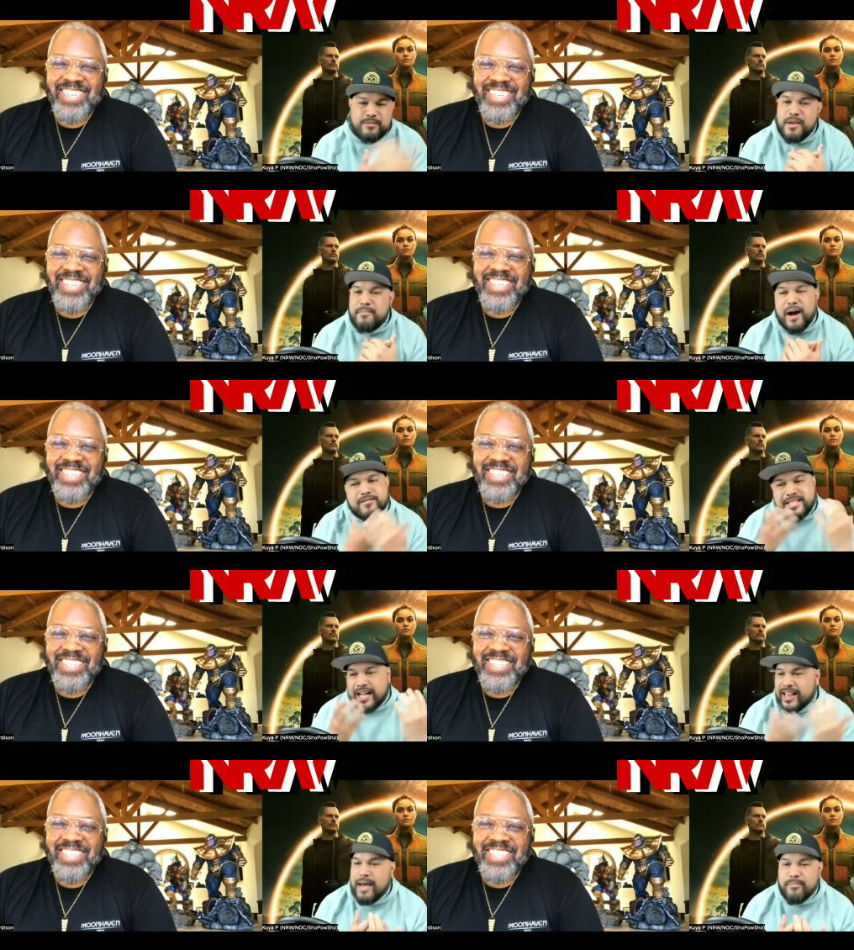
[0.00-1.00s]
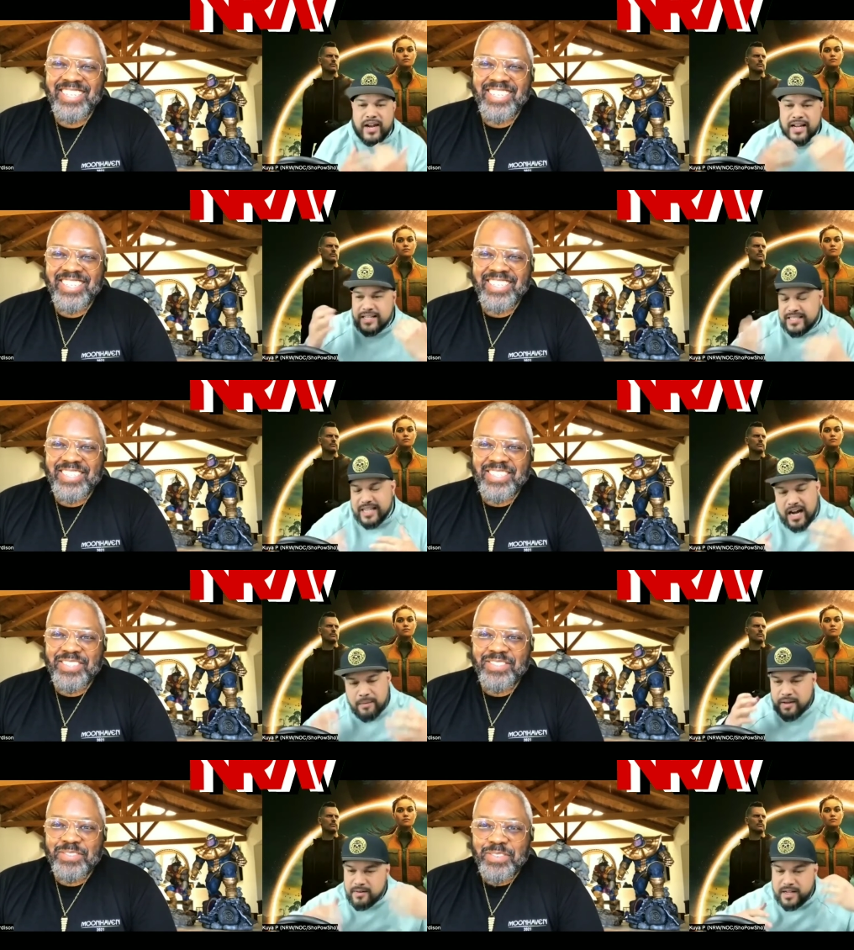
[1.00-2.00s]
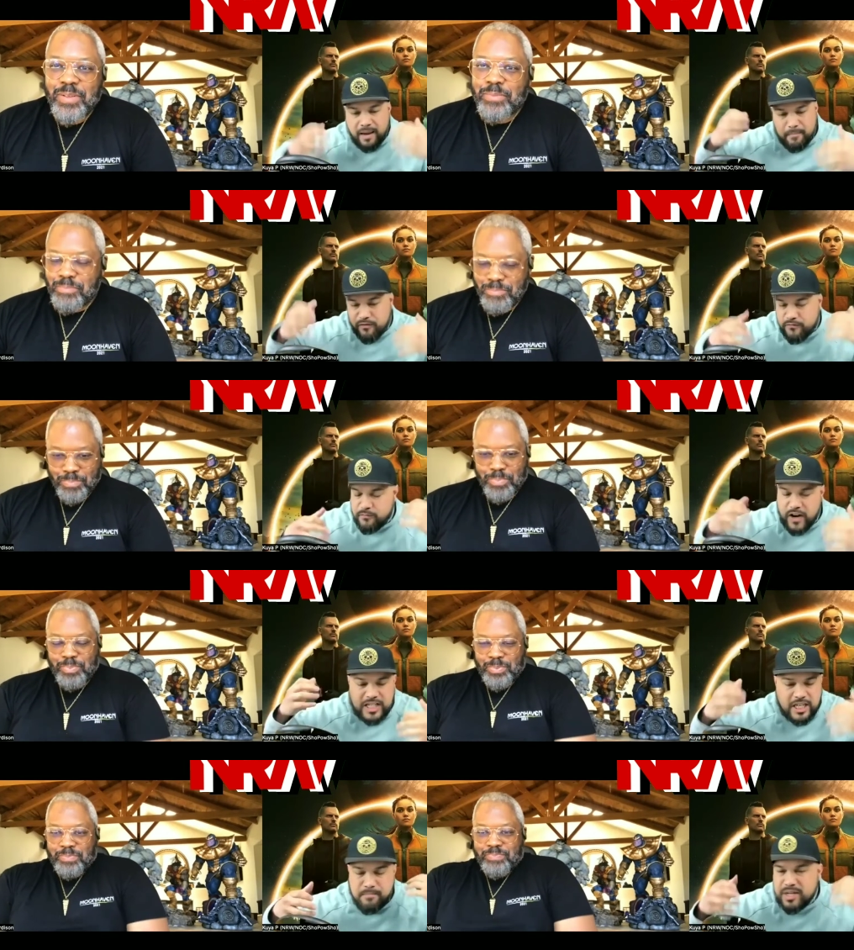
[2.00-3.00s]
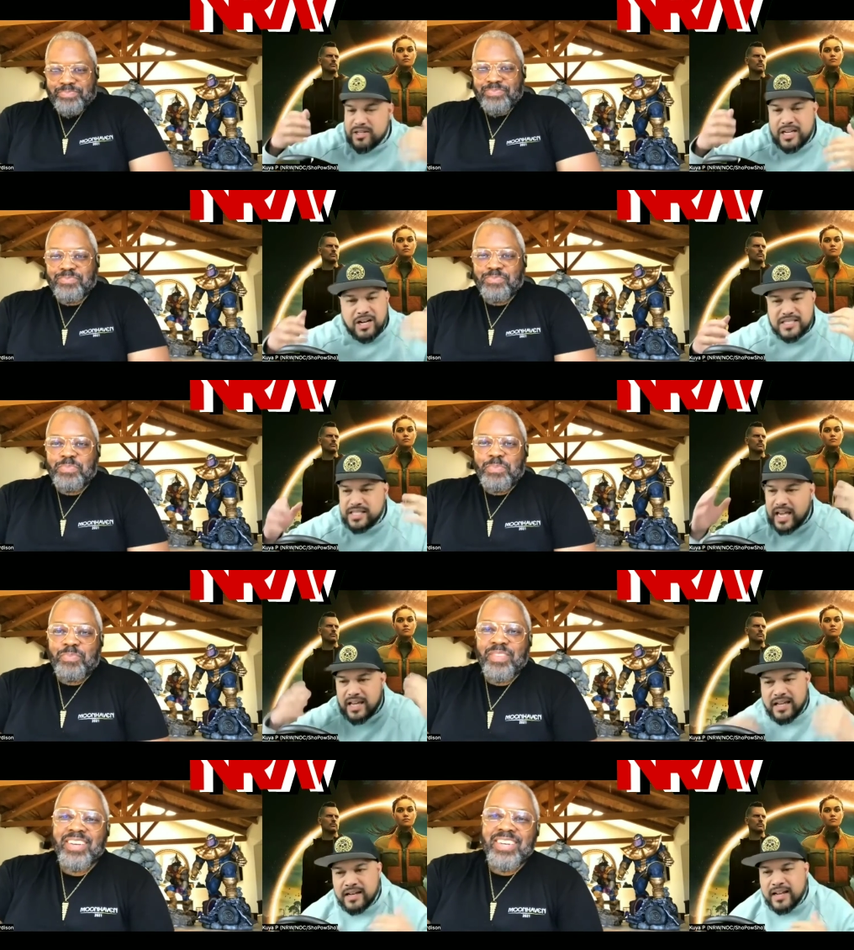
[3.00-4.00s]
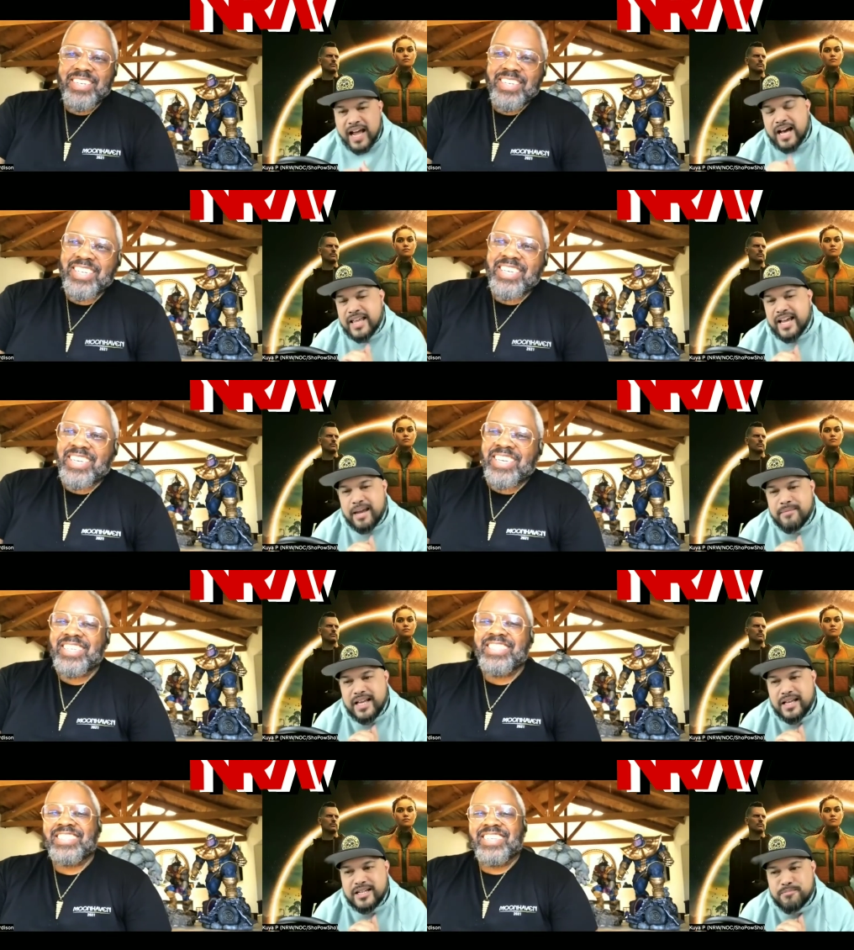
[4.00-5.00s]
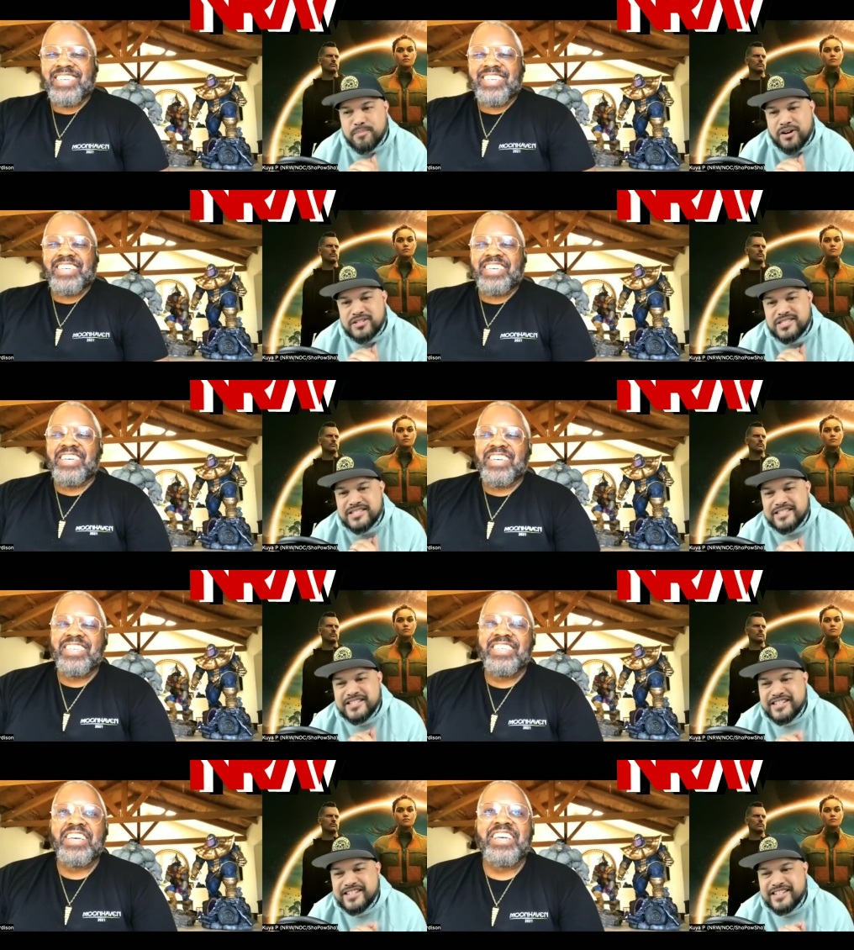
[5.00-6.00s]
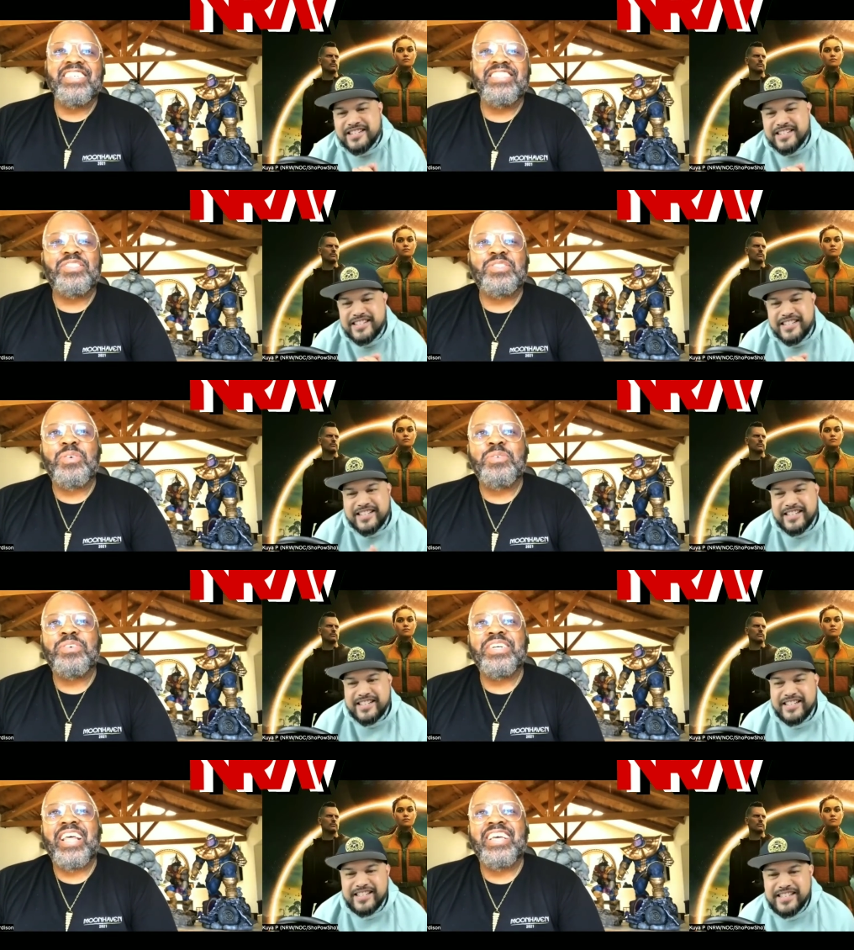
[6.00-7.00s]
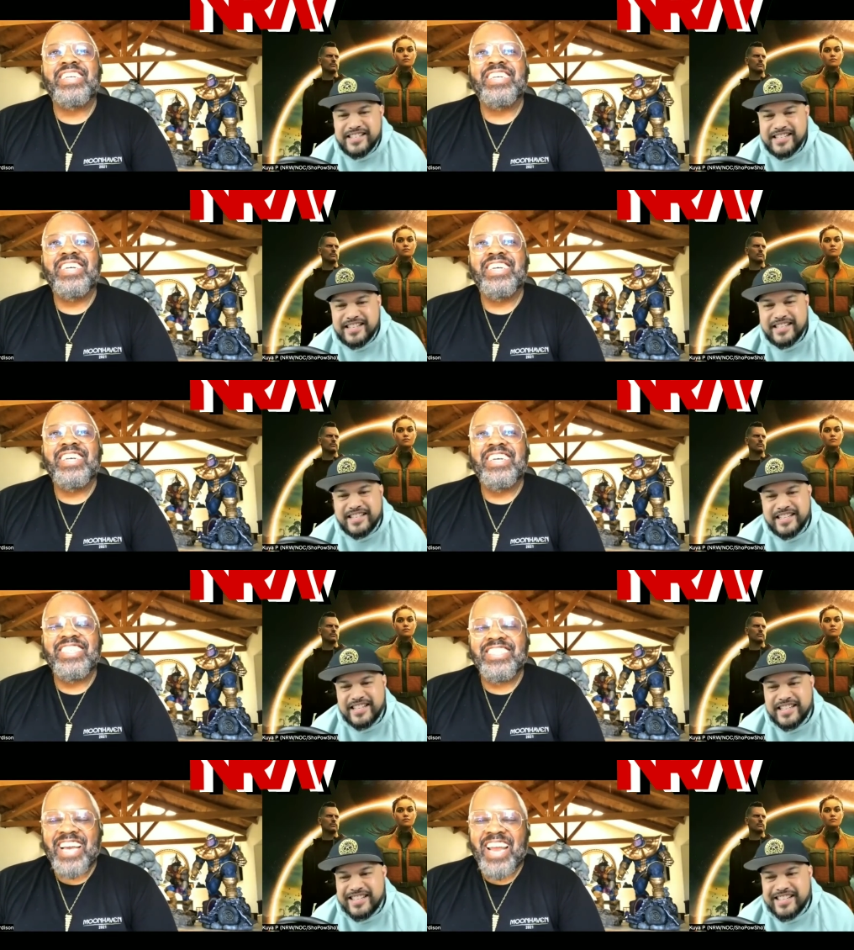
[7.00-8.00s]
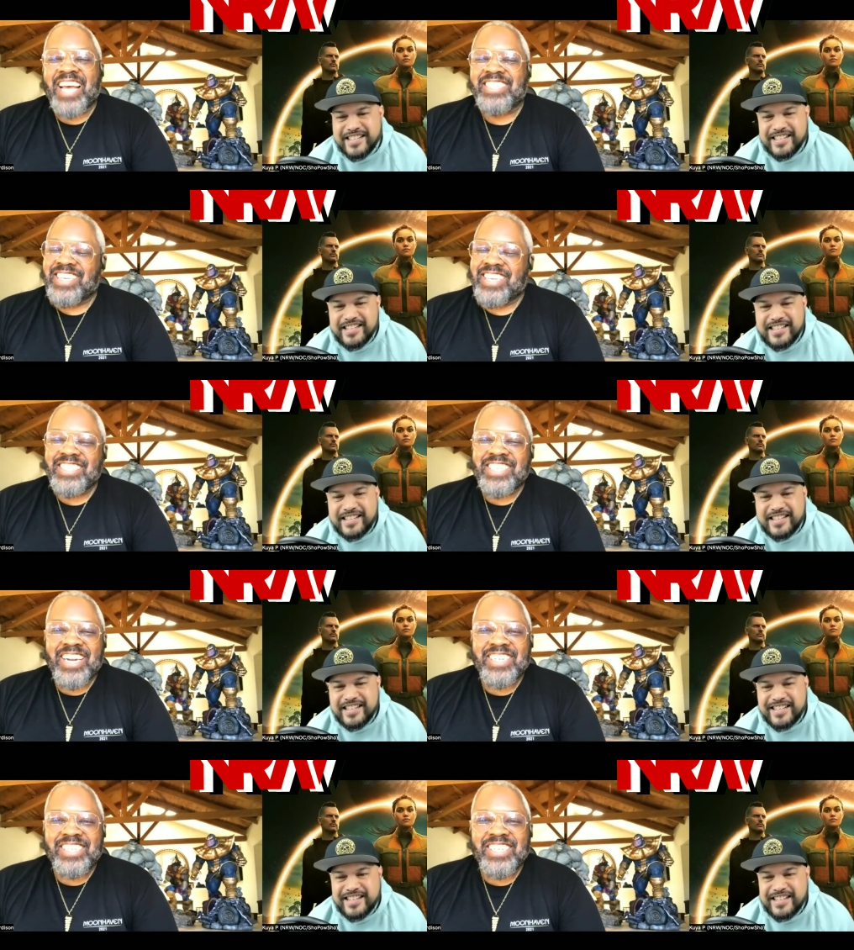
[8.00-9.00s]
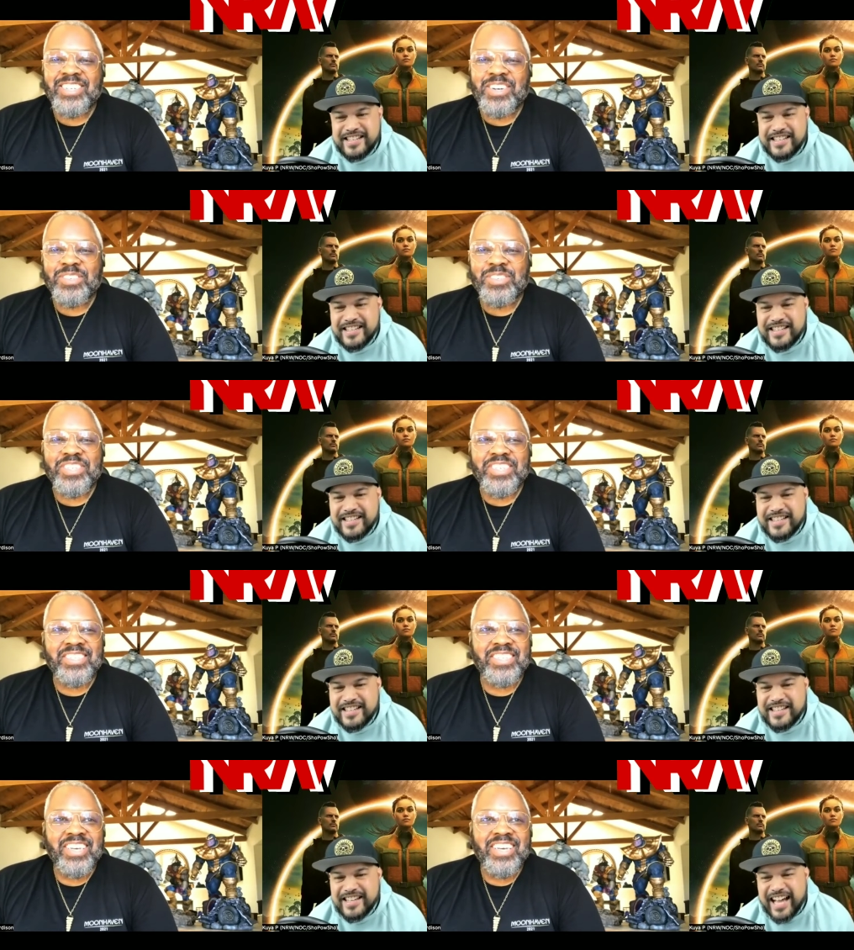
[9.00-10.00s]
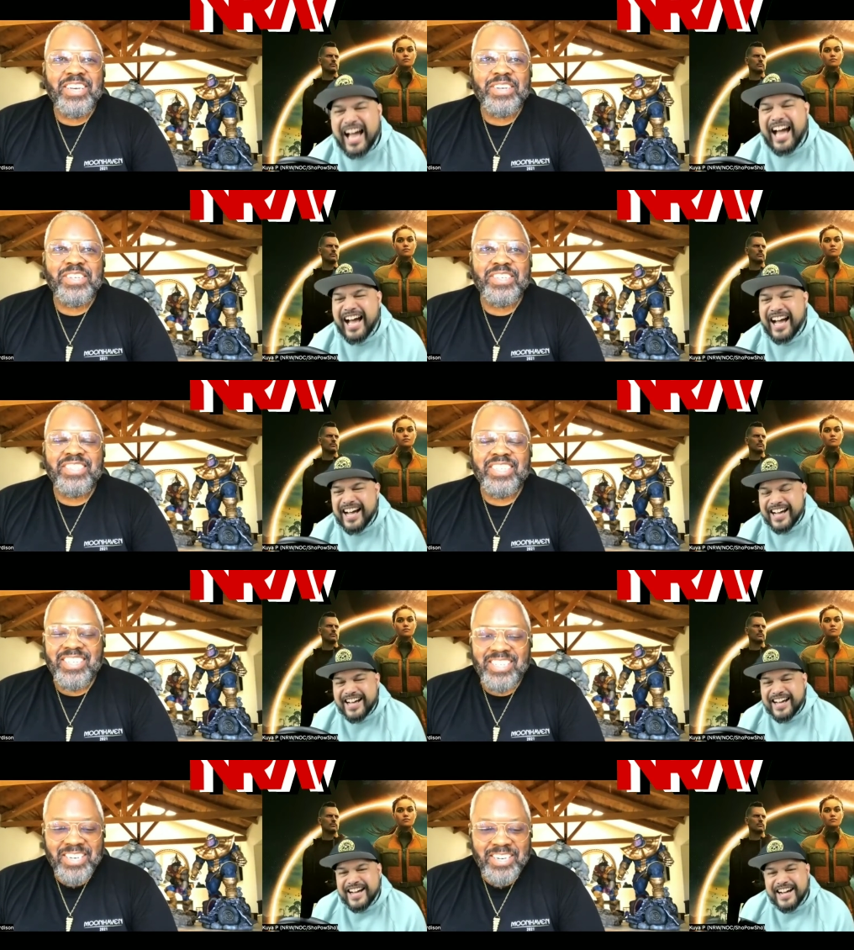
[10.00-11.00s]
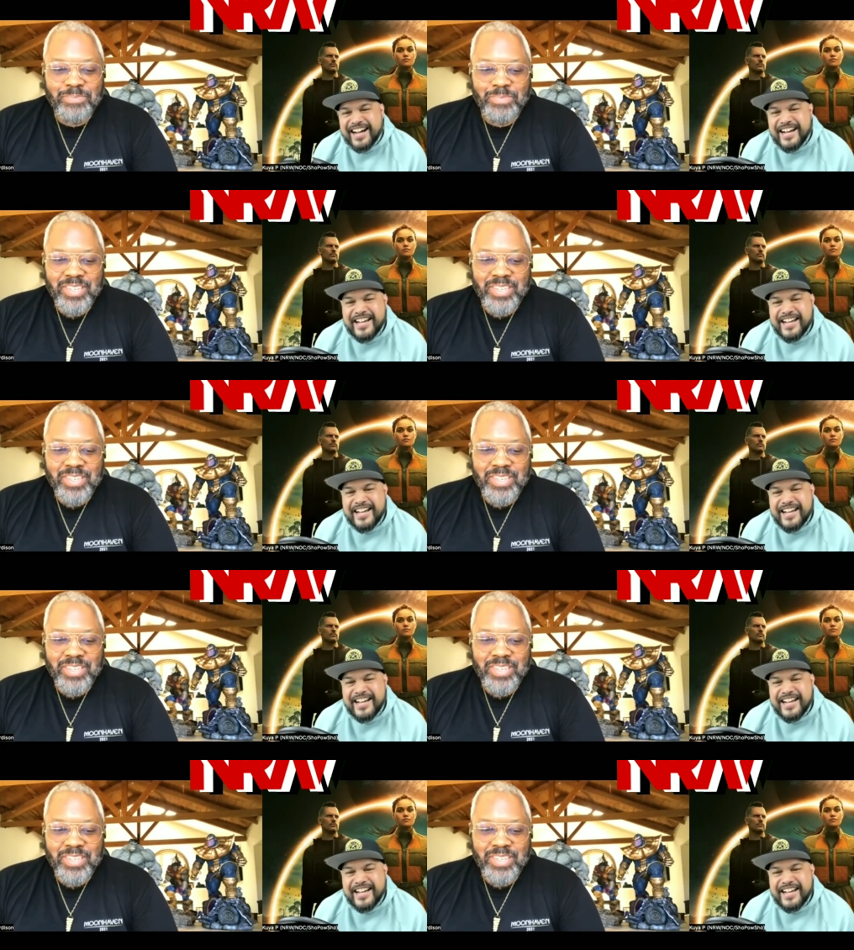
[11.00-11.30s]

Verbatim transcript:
Speaker 1: to me about collaborating and Dom and like friendship building on set and how that came together he's, as partners. He
Speaker 2: he's so like he's got I say he's got a cheat code because because he uh